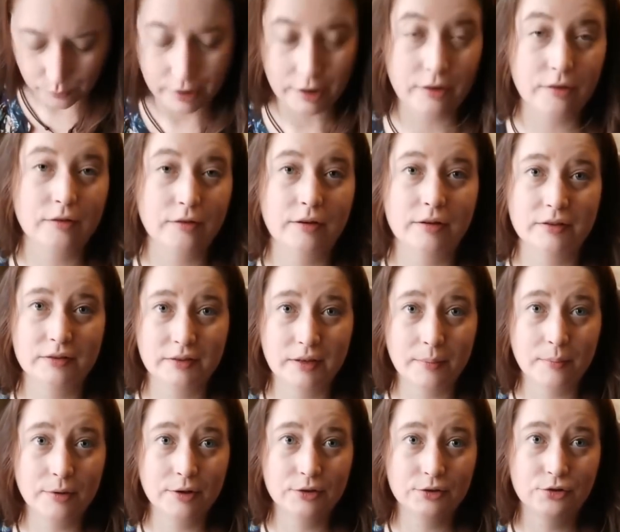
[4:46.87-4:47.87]
with
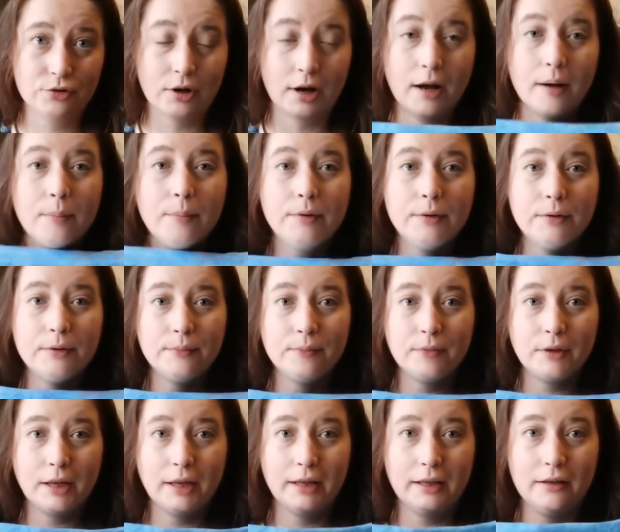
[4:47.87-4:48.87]
December's drop.
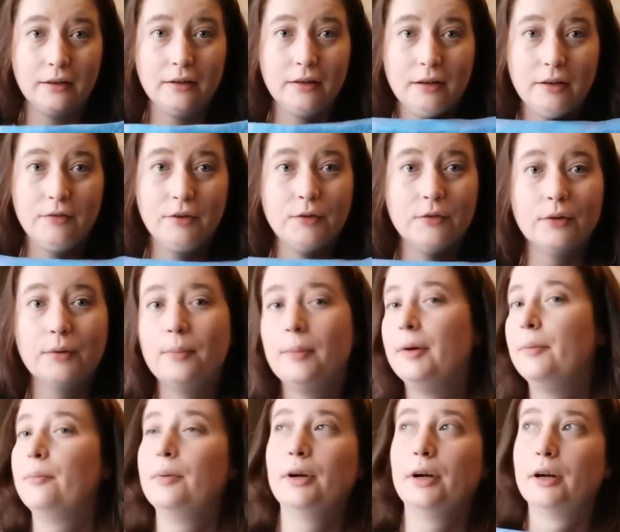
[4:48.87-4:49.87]
And if you
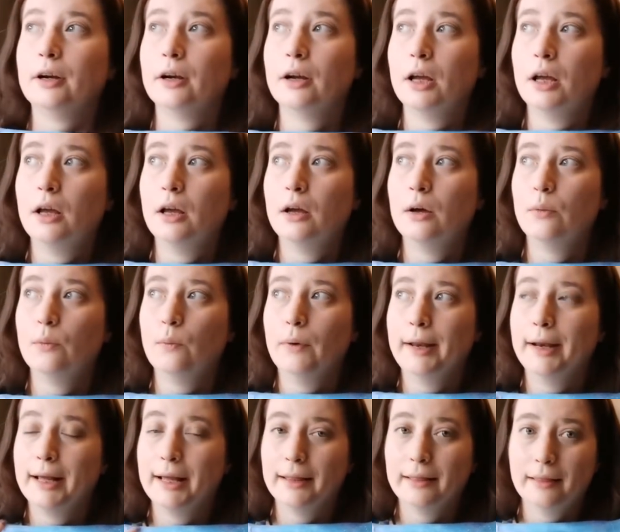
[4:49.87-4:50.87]
remember,
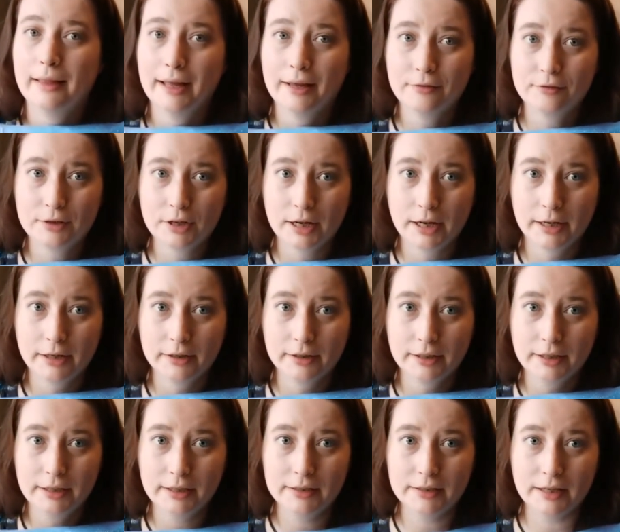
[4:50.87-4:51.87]
when I left
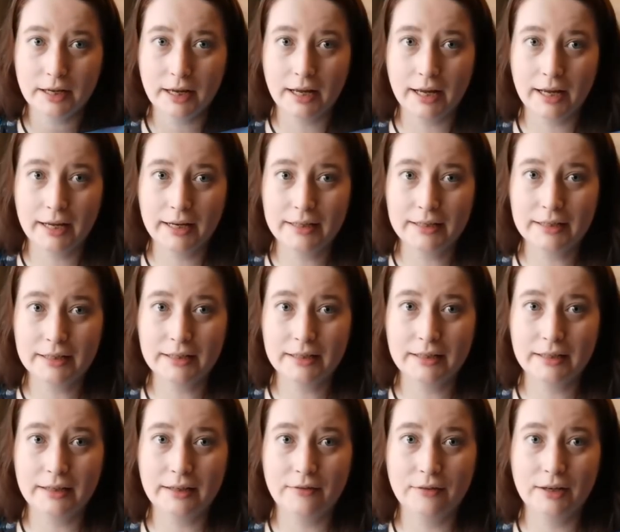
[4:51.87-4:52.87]
Ireland, I
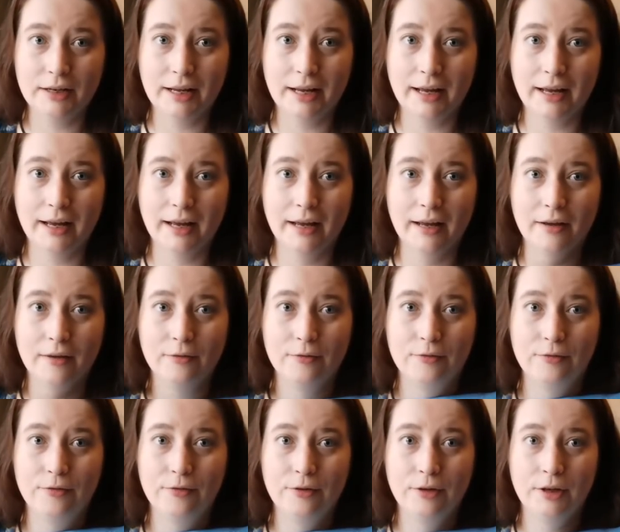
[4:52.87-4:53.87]
didn't even
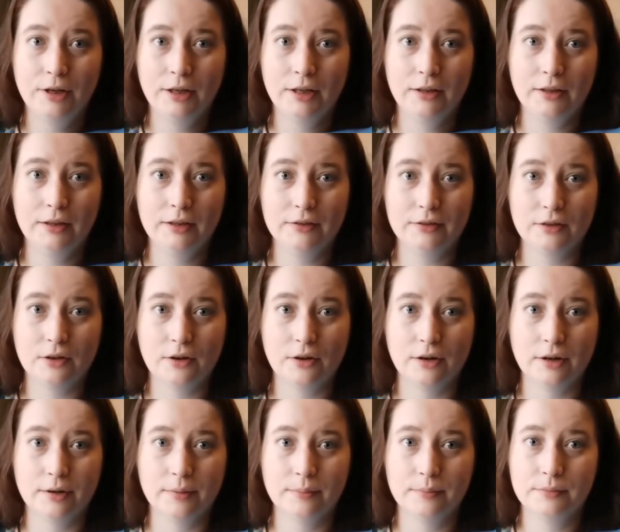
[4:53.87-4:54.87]
have this
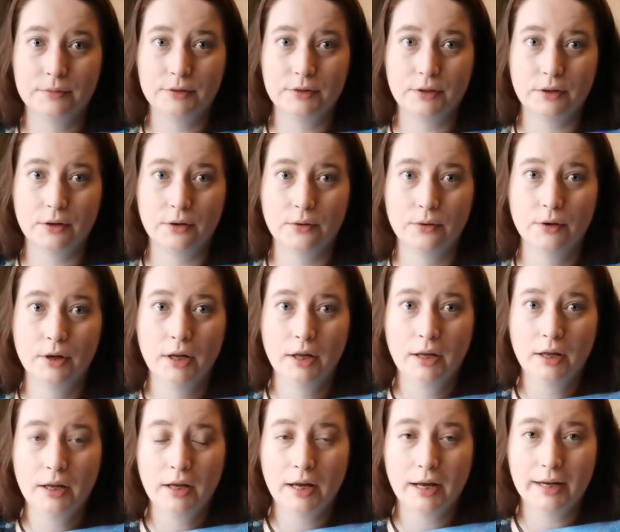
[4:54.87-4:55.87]
arm. So
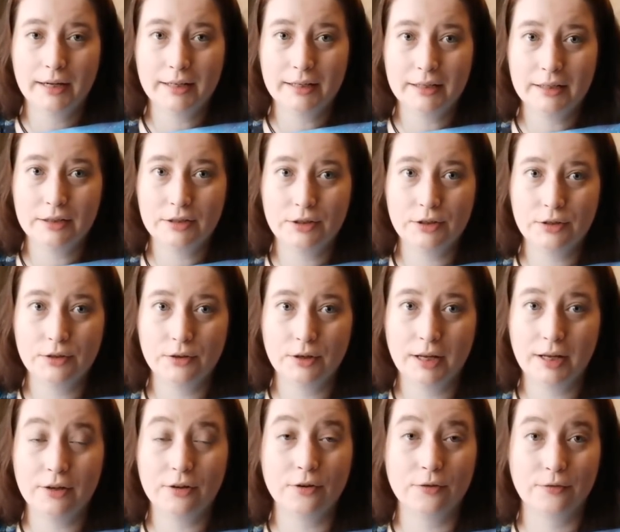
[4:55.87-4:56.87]
I needed to do,
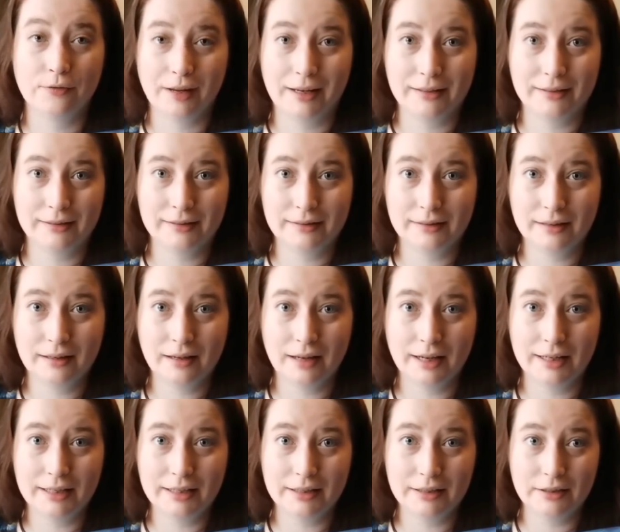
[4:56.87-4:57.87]
and her face.
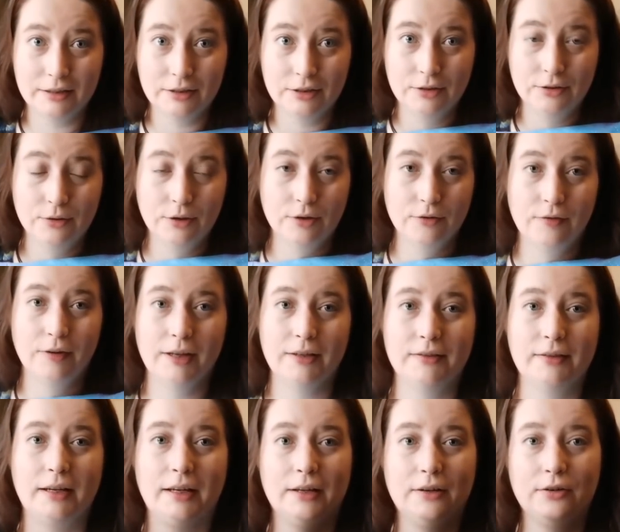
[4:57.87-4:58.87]
I needed to do her
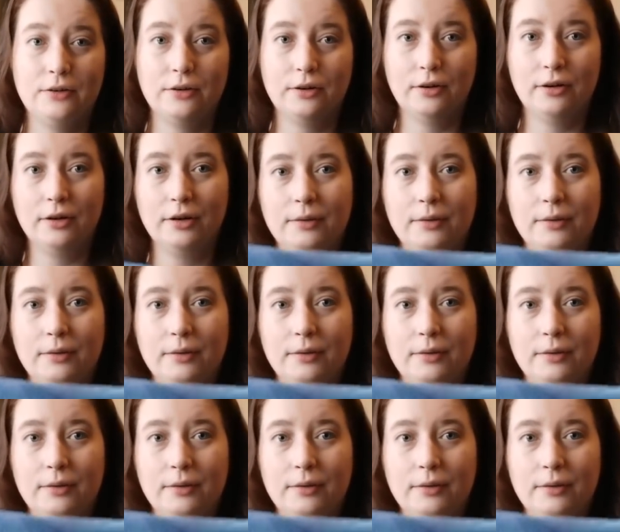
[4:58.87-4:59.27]
face and her